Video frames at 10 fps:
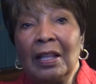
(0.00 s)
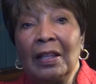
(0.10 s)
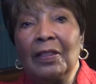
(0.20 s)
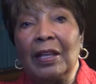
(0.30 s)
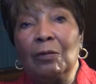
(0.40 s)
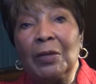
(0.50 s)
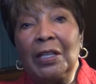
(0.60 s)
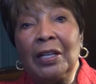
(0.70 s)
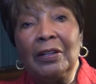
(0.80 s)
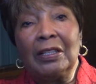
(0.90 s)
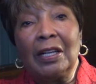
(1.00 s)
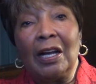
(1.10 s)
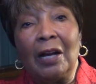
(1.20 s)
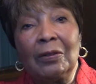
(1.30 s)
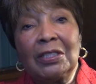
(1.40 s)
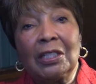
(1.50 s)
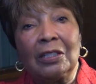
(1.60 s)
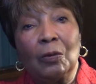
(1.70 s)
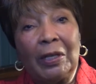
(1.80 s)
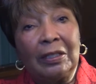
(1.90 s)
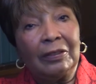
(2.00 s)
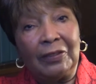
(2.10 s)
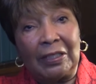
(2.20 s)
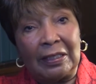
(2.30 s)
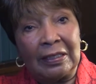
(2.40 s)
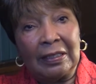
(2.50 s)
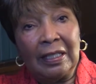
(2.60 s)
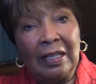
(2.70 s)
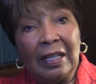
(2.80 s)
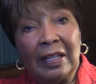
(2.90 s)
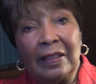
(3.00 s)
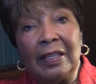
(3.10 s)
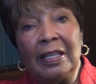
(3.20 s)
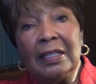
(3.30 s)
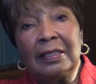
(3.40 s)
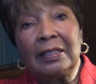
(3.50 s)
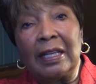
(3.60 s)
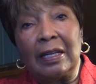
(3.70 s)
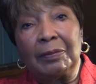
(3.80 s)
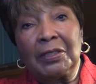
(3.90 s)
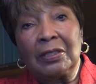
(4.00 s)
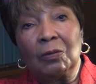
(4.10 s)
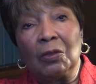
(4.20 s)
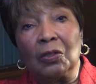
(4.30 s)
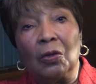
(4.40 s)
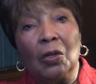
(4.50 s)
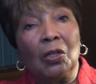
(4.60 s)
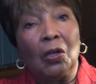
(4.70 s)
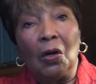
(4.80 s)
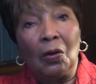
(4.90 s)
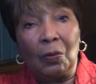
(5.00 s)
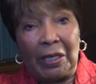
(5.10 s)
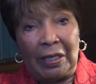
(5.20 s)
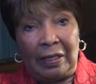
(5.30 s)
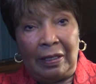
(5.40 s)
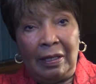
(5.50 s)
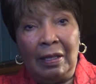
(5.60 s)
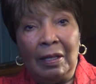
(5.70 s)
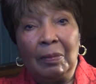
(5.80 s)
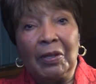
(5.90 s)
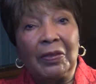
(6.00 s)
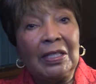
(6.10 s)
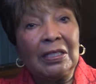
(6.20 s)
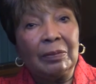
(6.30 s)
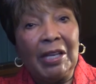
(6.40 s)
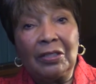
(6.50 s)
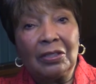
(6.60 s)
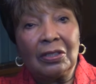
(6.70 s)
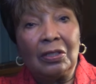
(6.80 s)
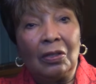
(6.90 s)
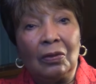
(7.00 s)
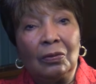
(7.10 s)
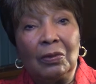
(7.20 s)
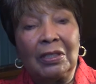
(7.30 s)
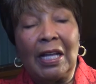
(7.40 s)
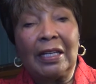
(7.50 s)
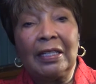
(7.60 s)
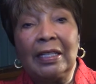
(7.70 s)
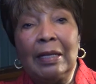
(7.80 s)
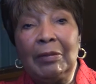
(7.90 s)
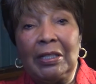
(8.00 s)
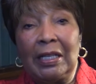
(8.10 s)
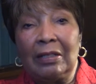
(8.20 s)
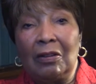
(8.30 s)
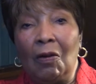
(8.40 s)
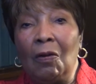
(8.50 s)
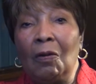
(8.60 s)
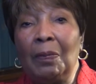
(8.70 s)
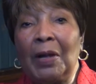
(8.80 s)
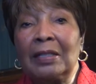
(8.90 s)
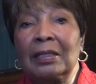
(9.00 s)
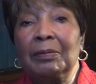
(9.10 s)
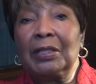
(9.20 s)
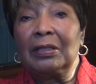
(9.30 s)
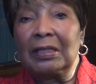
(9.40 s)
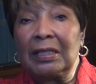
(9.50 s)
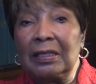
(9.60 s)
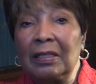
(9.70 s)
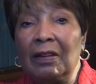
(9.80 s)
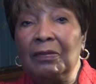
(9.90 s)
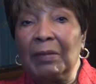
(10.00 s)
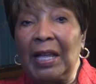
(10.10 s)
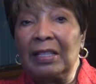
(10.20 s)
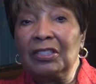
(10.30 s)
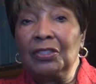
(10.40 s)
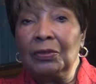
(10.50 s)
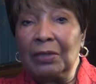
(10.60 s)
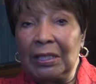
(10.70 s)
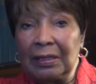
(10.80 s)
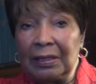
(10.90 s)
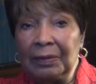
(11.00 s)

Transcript: that we here in Congress can quickly fix. These steps will go a long way, but these measures alone will not eliminate all possibilities of mass shootings.